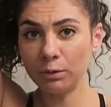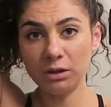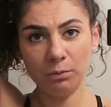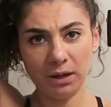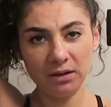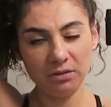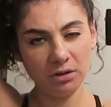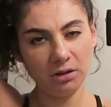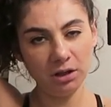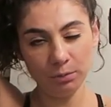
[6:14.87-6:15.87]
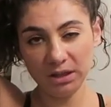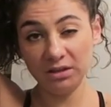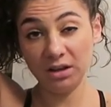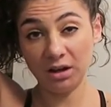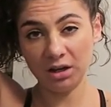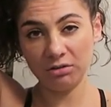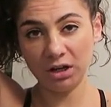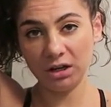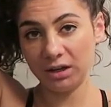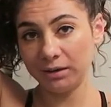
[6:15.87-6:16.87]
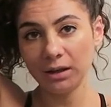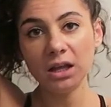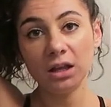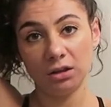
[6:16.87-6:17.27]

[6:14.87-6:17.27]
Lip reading: when your body's a little bit dehydrated,